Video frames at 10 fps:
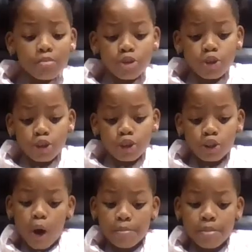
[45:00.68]
them to
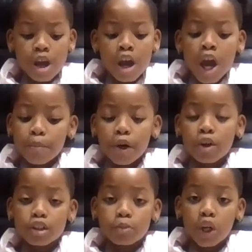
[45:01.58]
stop,
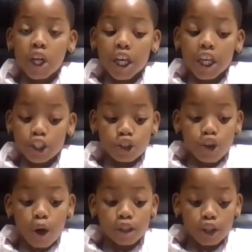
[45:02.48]
because bullying is
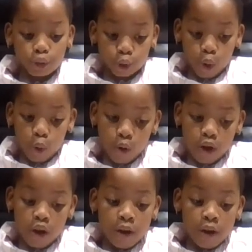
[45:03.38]
not a joke.